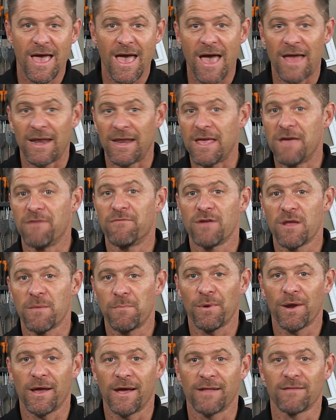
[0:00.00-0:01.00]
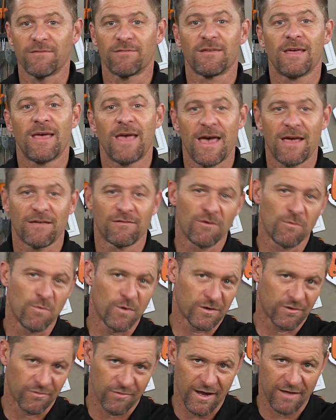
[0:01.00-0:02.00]
and every appliance has a
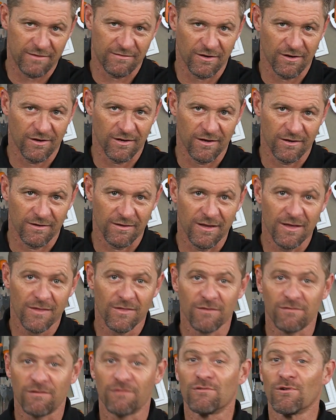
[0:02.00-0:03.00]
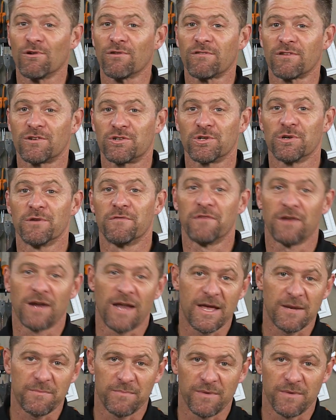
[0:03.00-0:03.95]
watt rating on it. This is also true for light